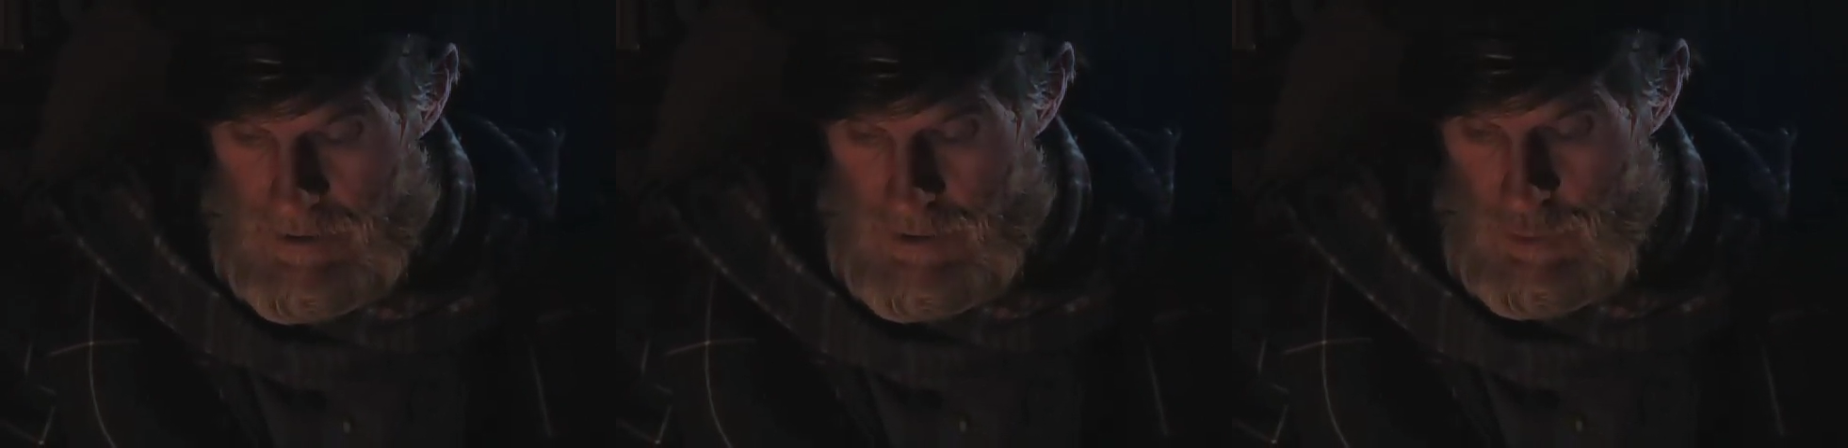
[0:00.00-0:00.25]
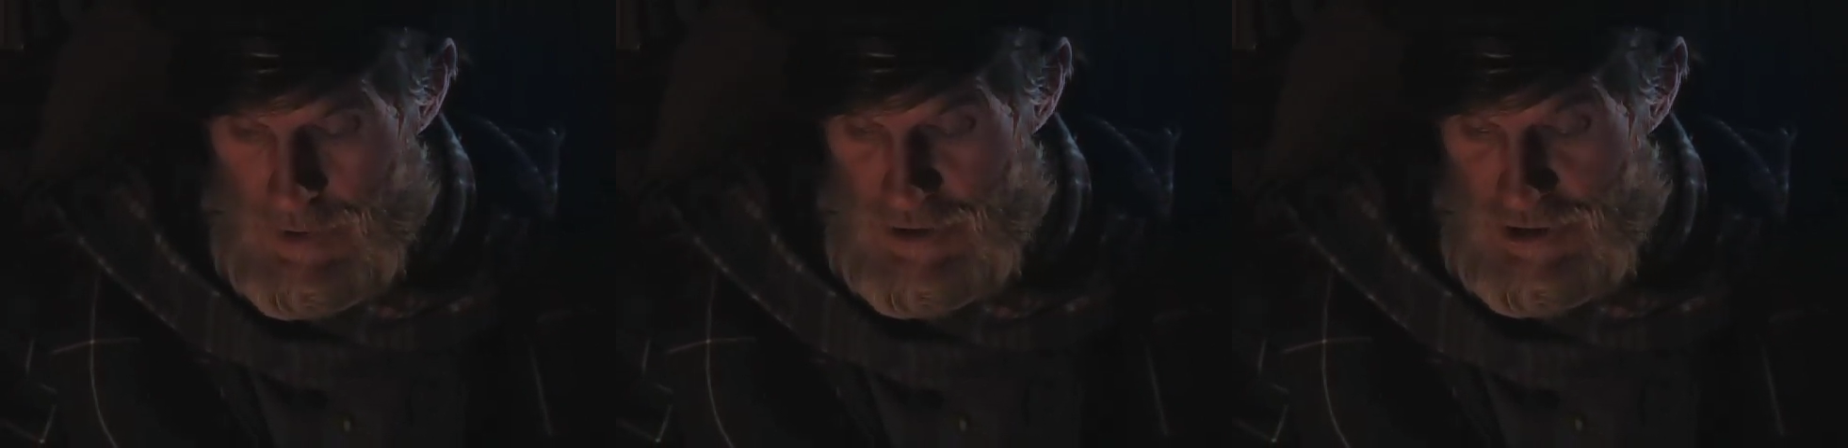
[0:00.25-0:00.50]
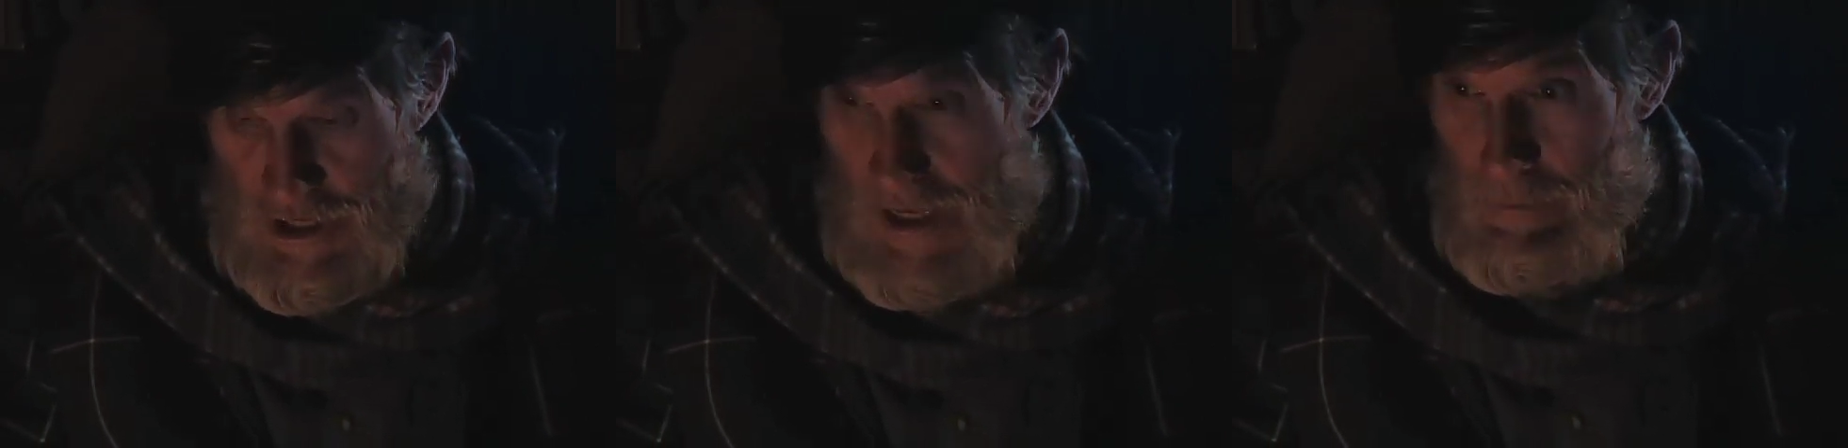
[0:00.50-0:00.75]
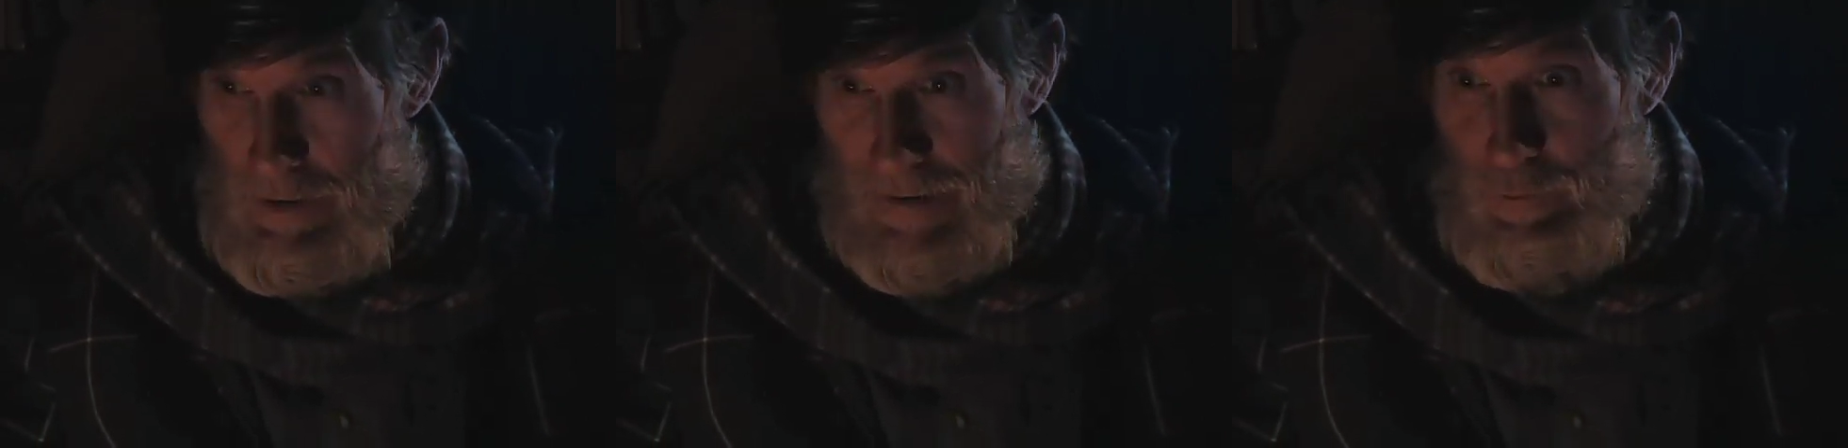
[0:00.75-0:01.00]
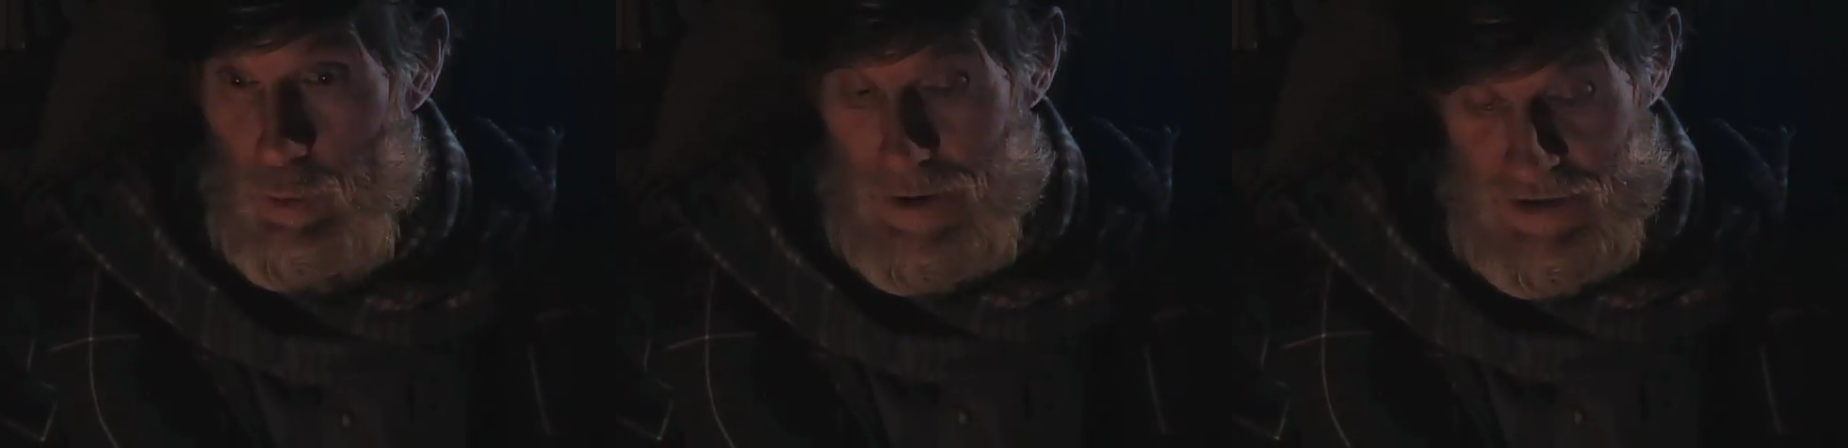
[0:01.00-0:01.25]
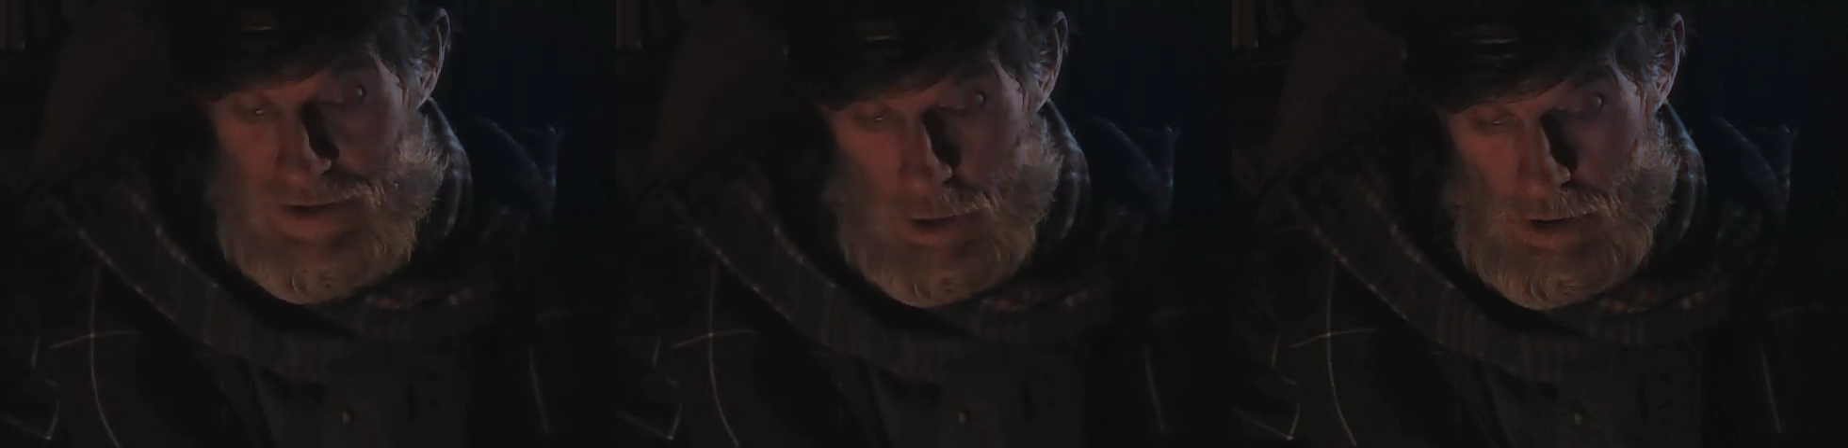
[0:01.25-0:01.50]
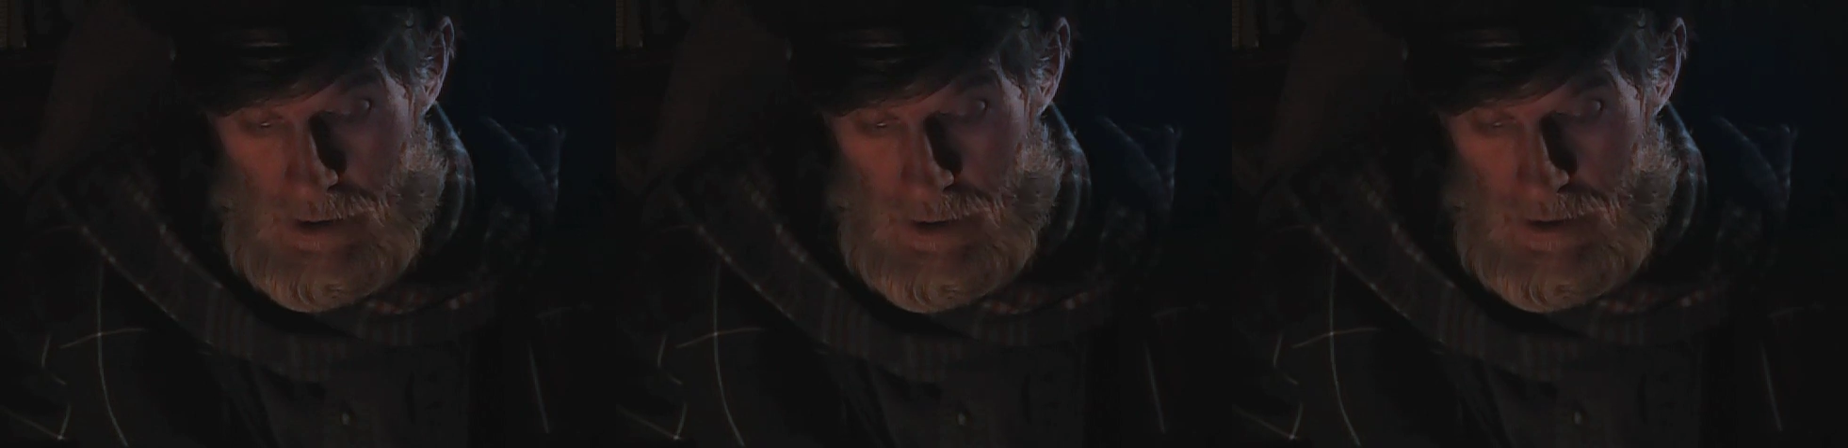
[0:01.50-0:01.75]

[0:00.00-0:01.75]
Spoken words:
to his team gave a whistle,